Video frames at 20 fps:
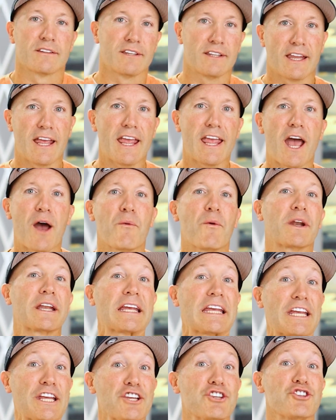Today I want
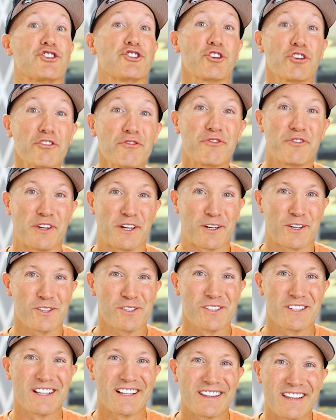to ease your
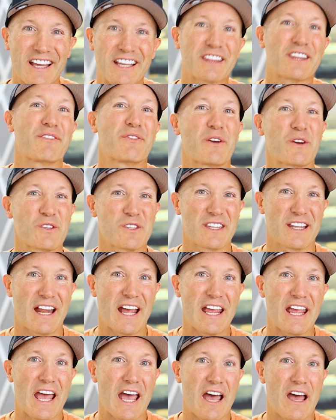fears, like the fears that
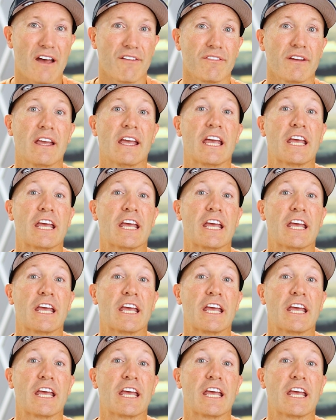I have,